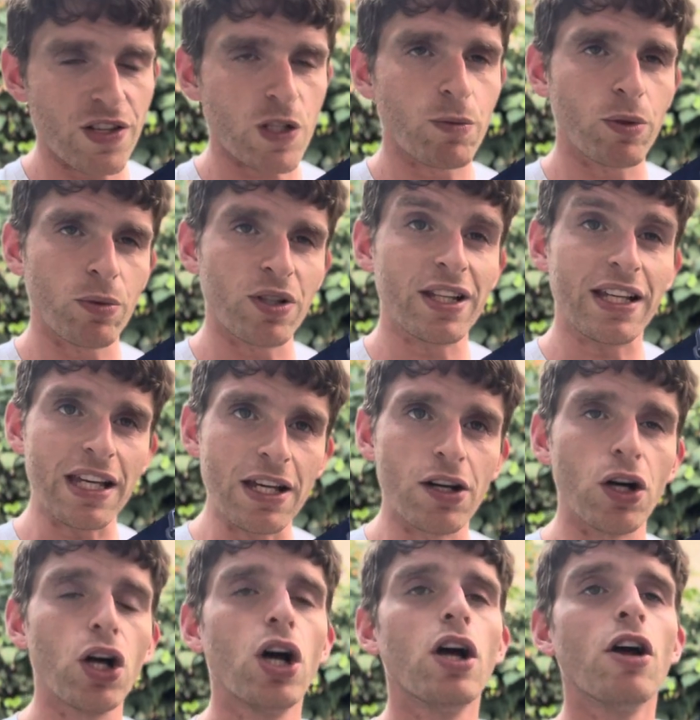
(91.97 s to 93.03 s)
millimeter in the
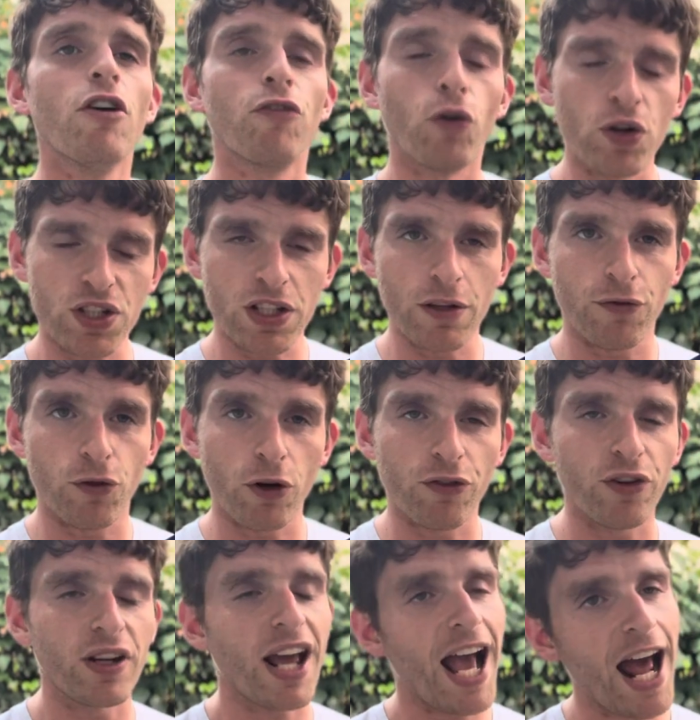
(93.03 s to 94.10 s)
heel, 14 in the forefoot,